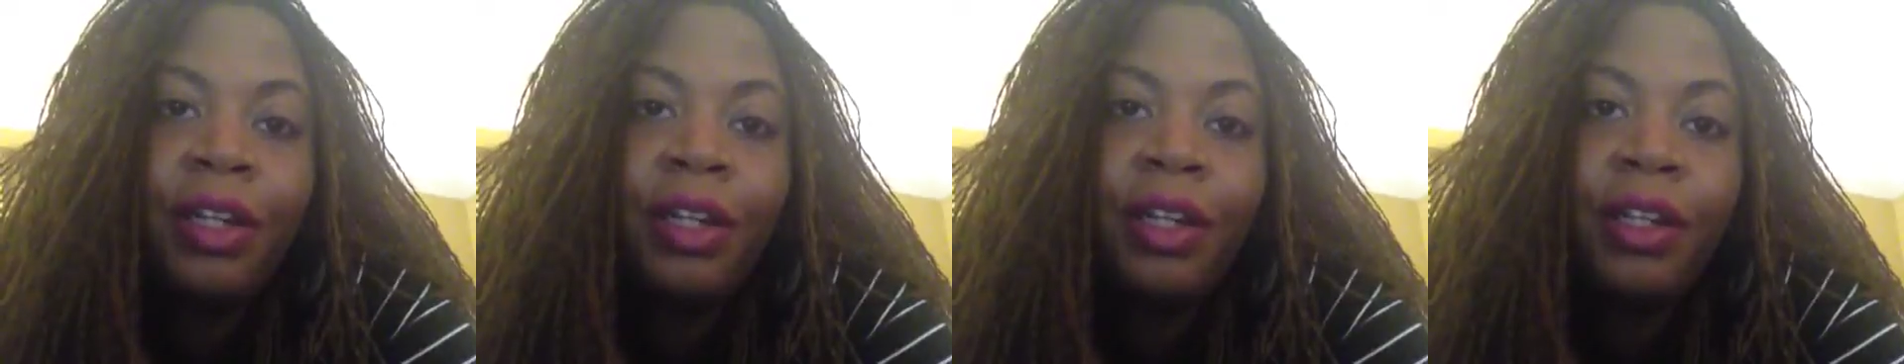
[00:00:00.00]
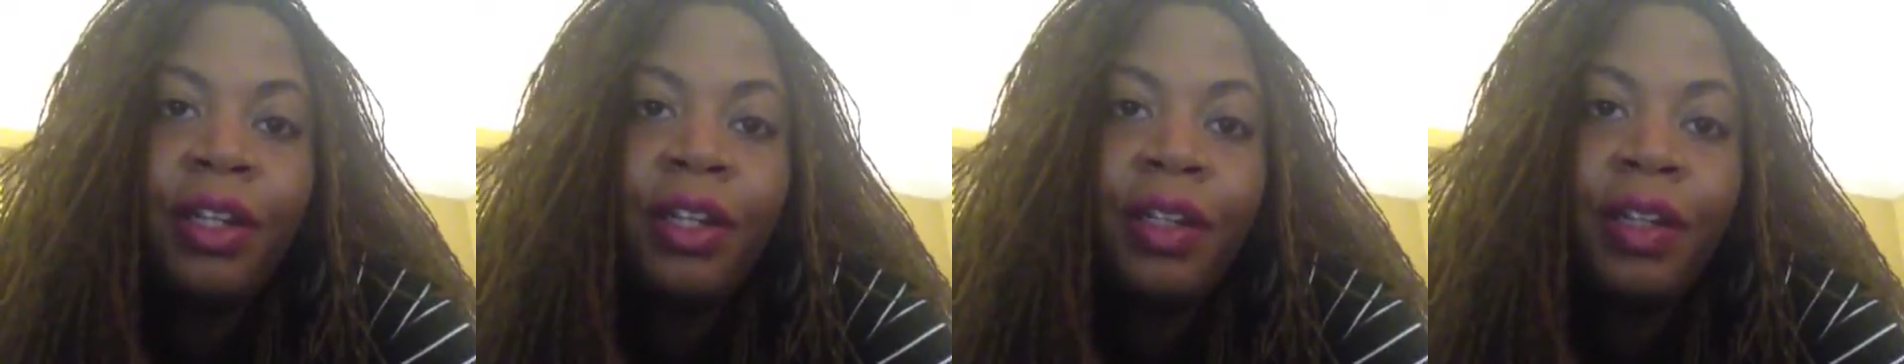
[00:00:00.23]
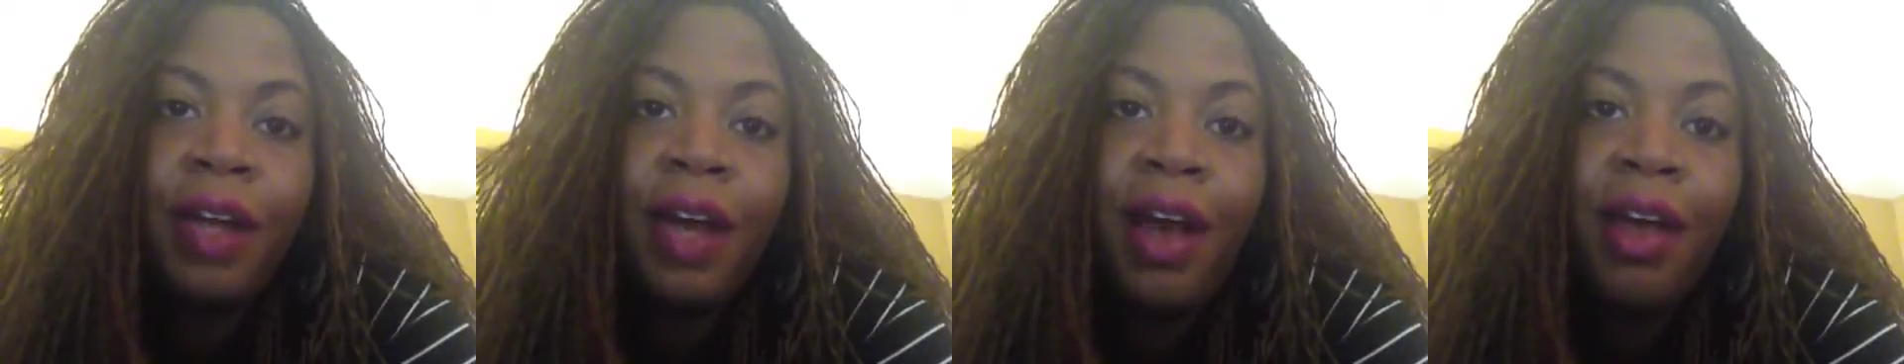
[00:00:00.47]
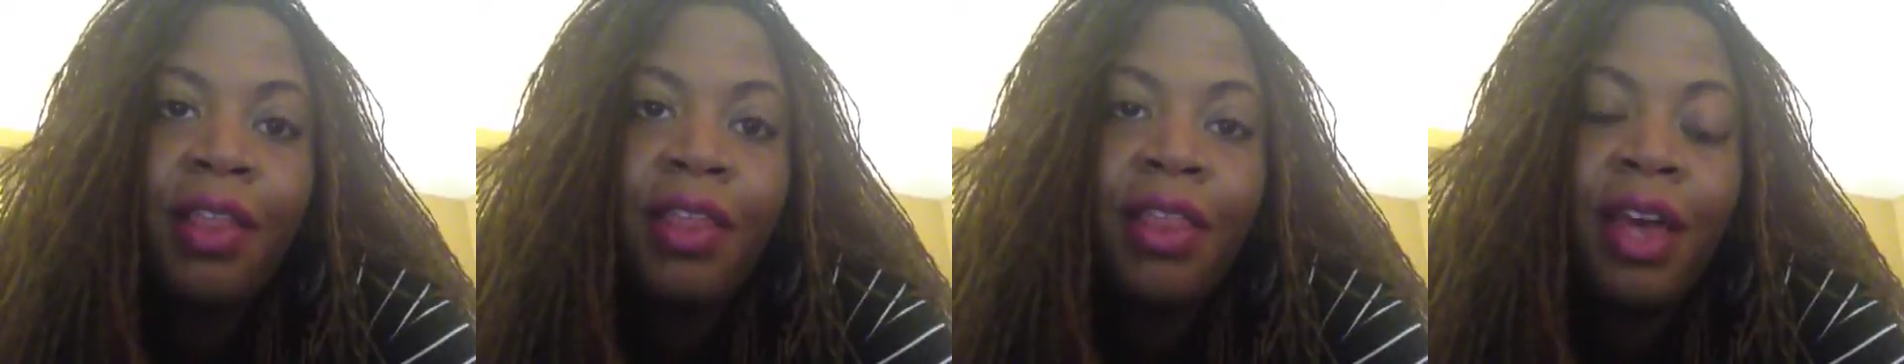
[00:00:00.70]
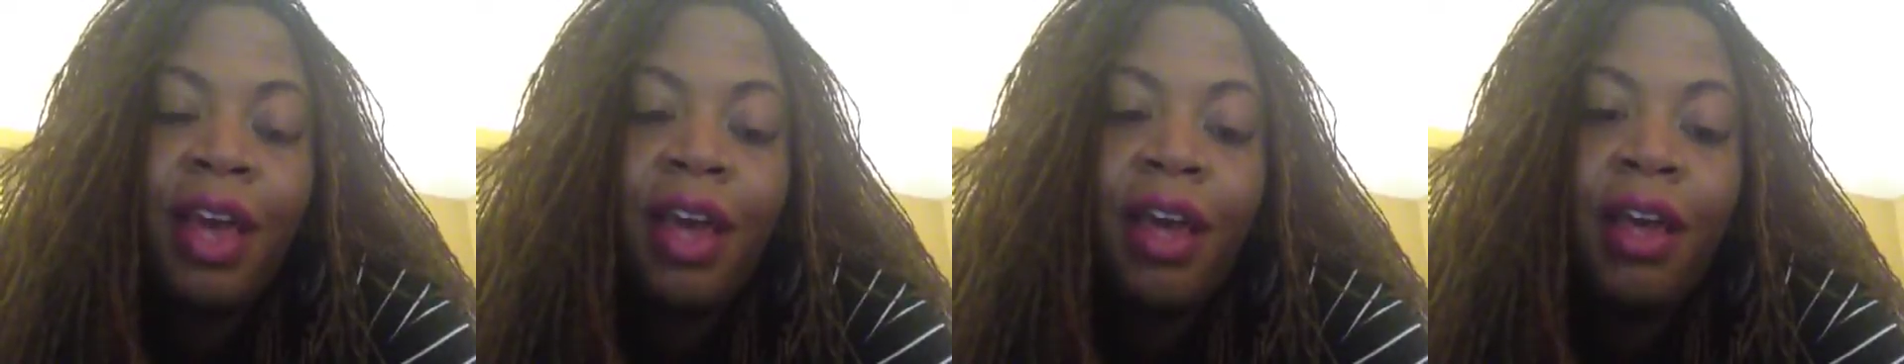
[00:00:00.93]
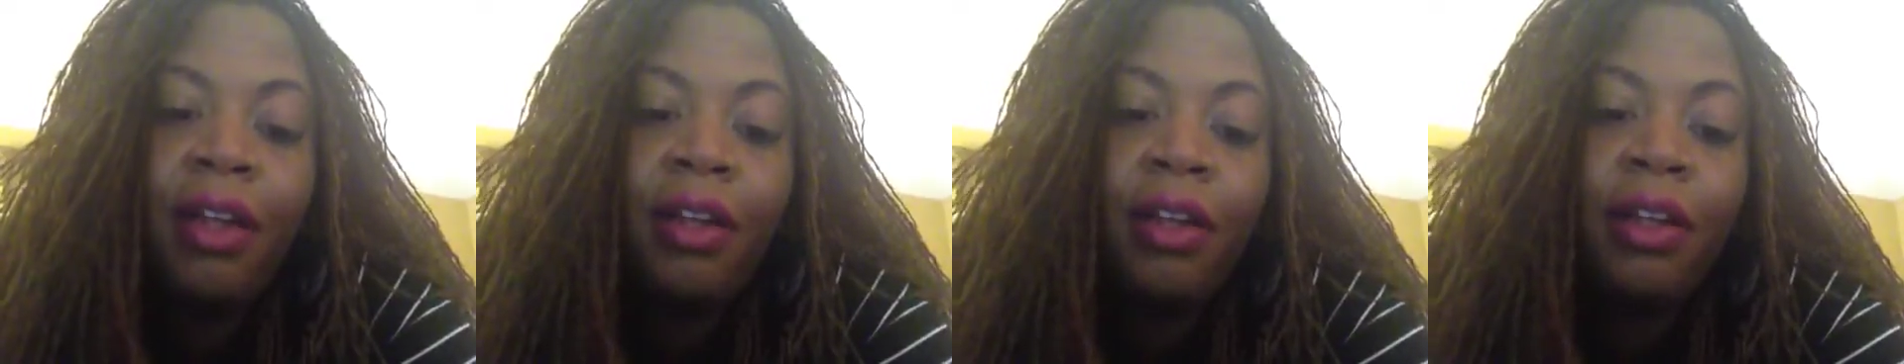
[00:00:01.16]
the lock
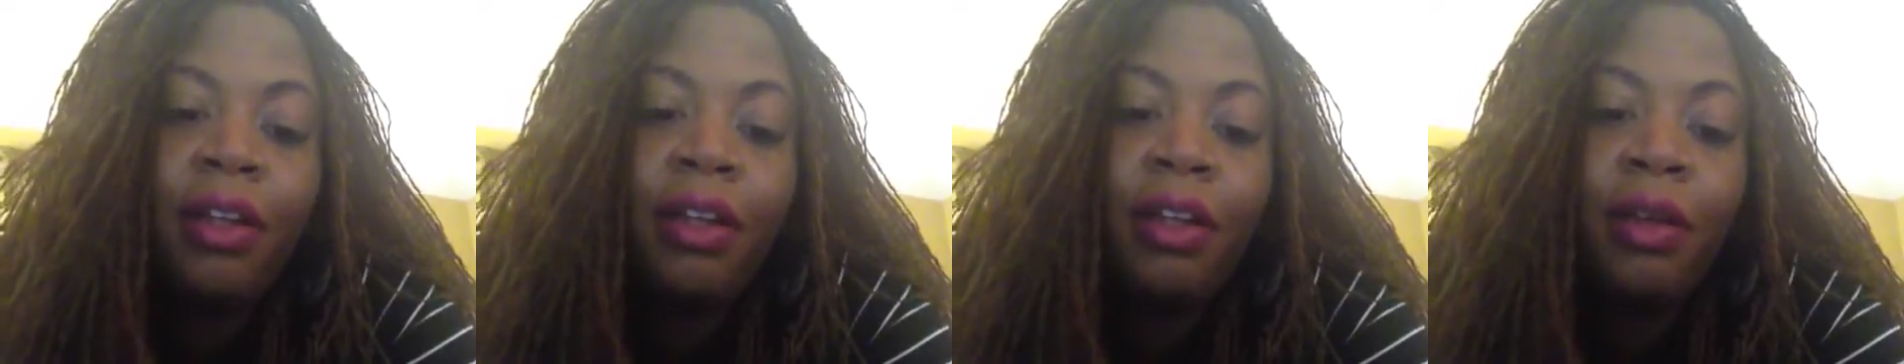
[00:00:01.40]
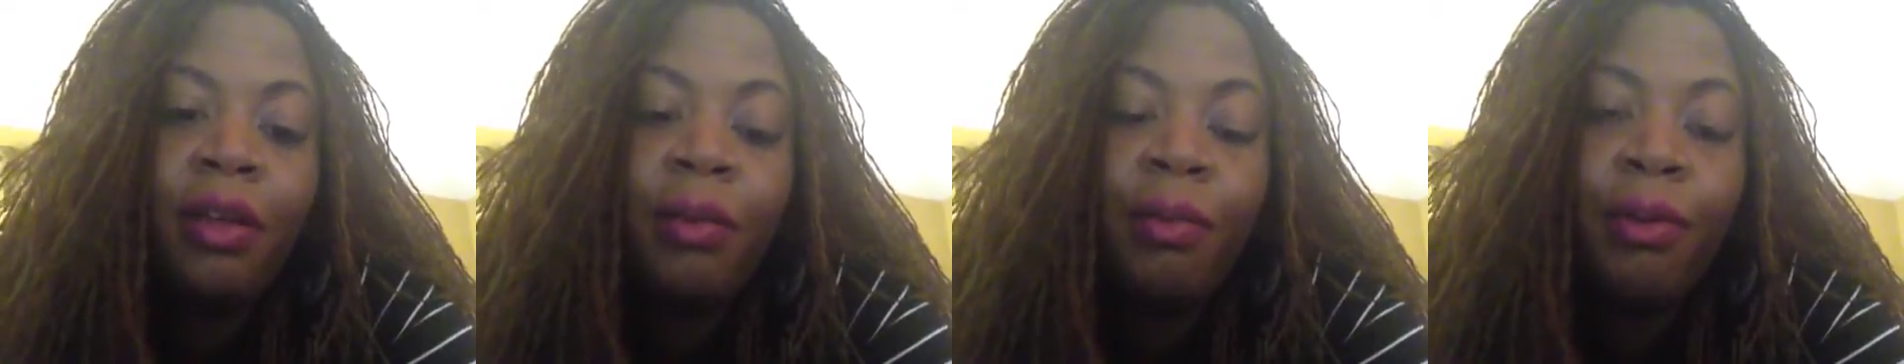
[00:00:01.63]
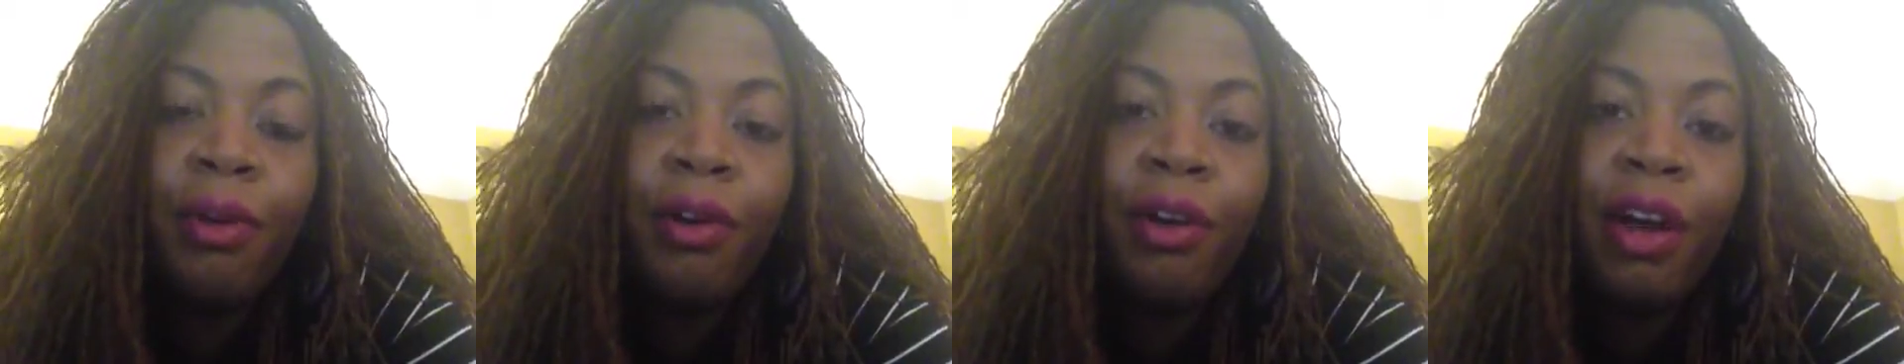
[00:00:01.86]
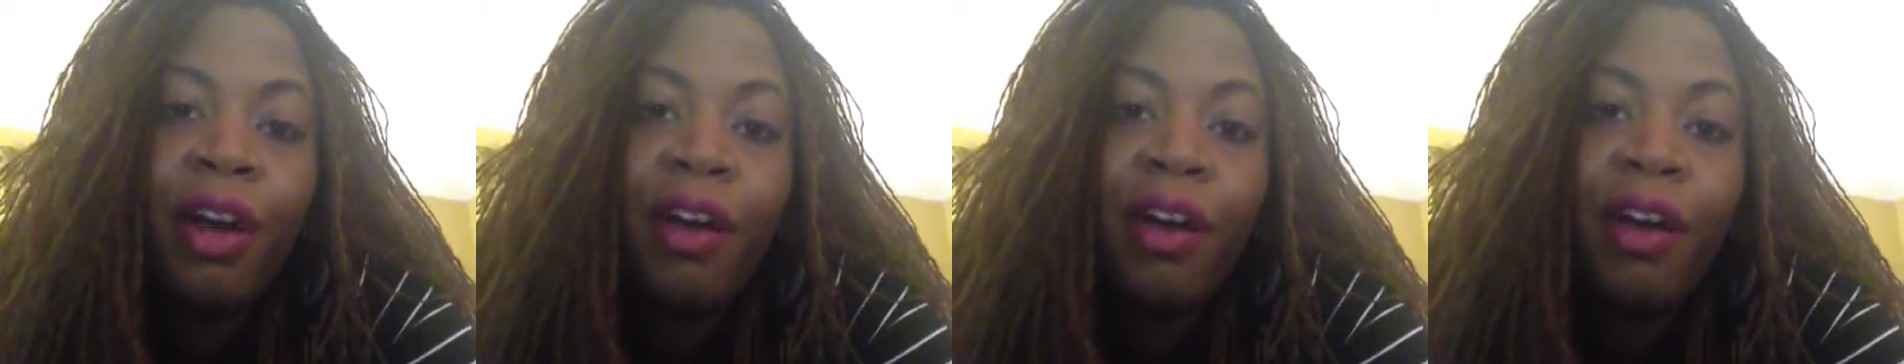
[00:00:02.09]
that broke